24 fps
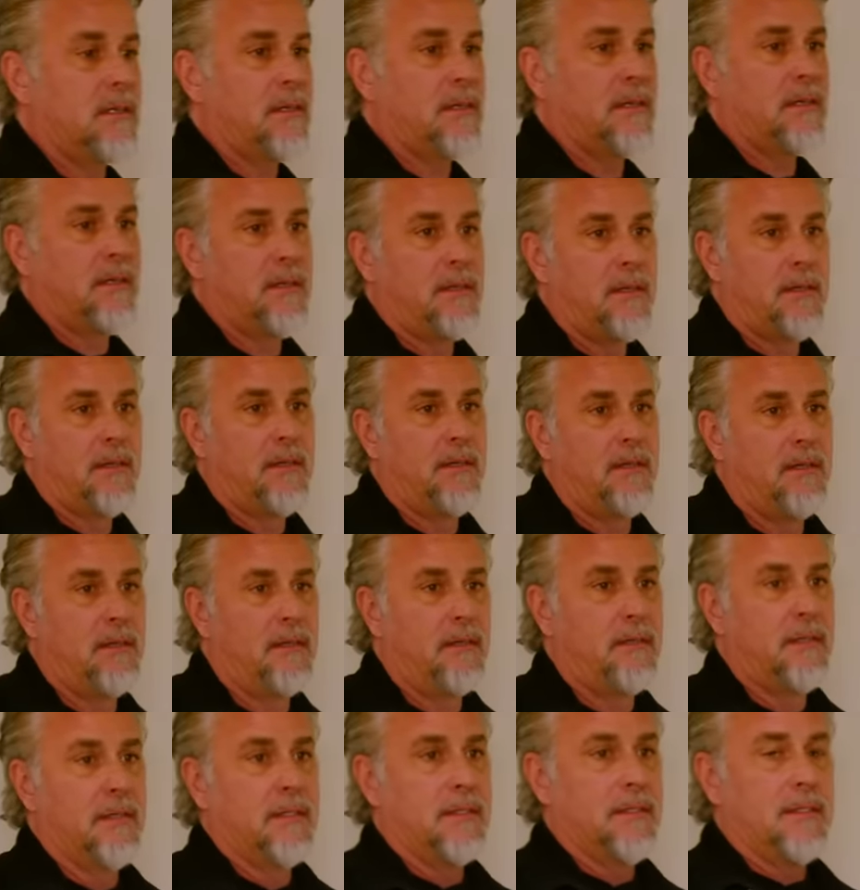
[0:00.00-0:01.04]
Makes it
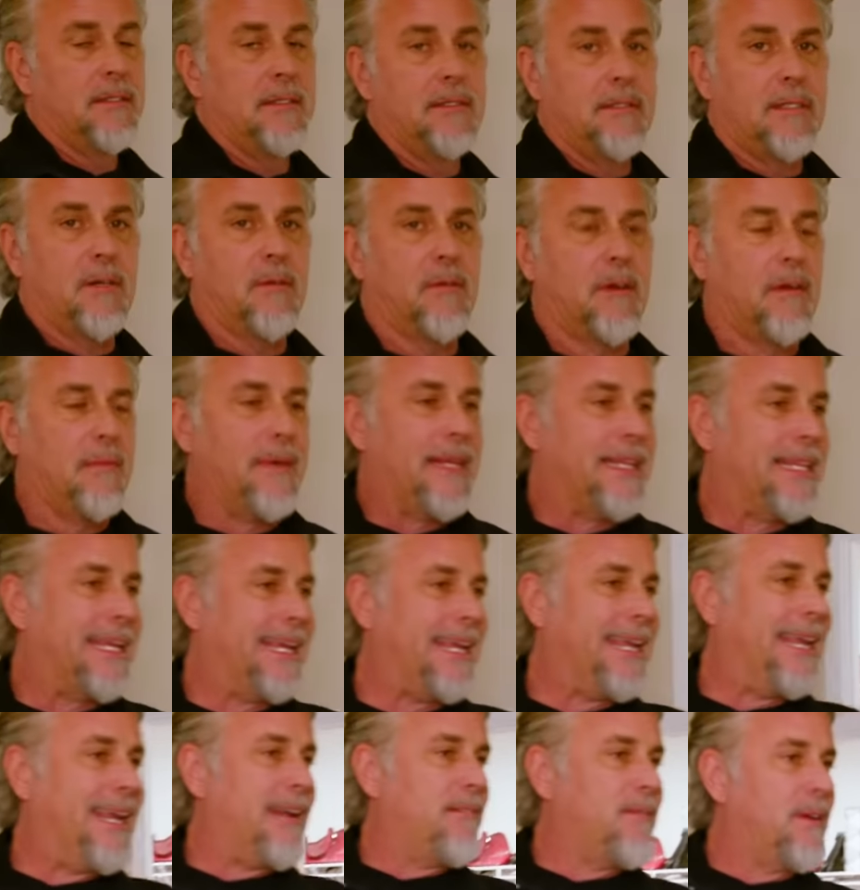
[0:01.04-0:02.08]
convenient. Don't worry about that
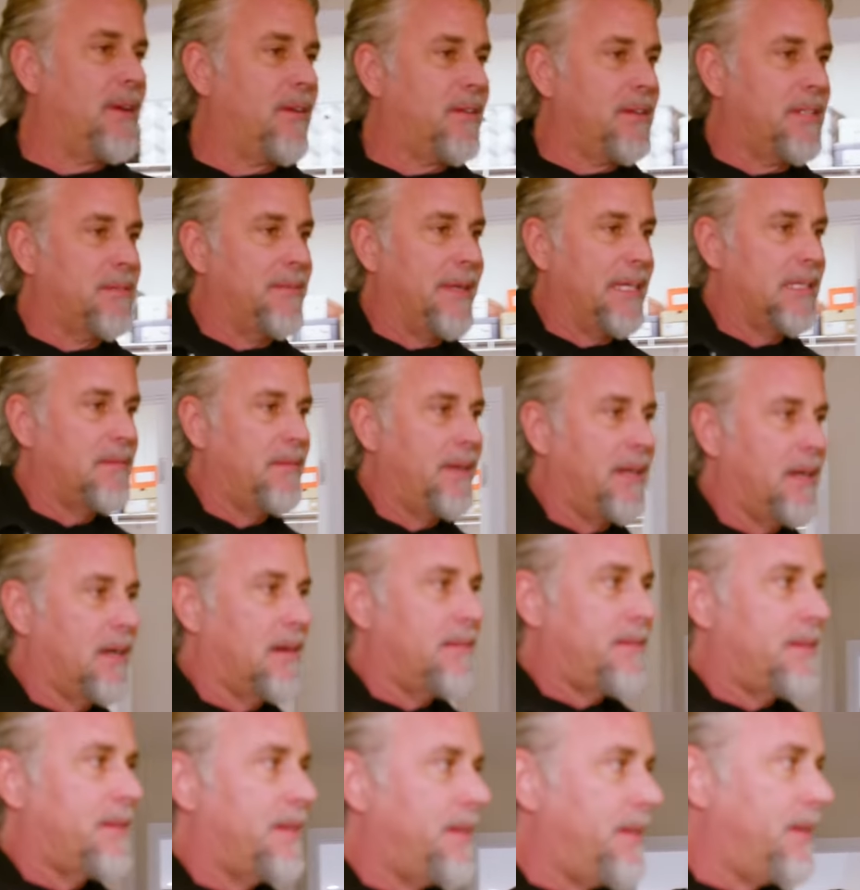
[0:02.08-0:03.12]
camera, it always makes me
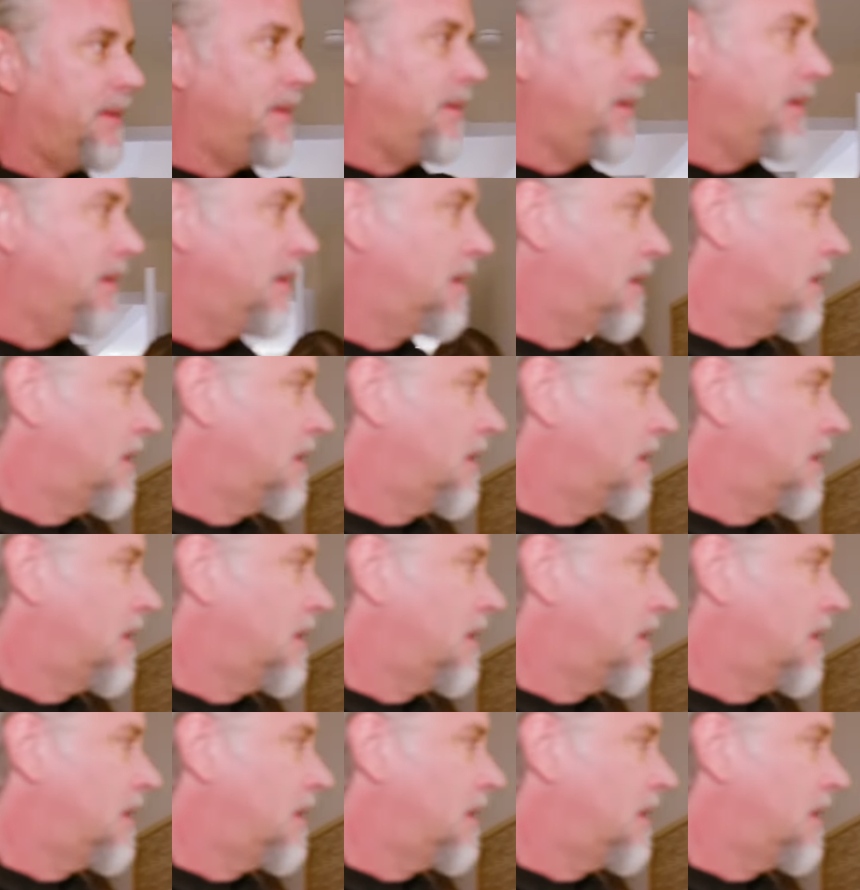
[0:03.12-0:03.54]
nervous too.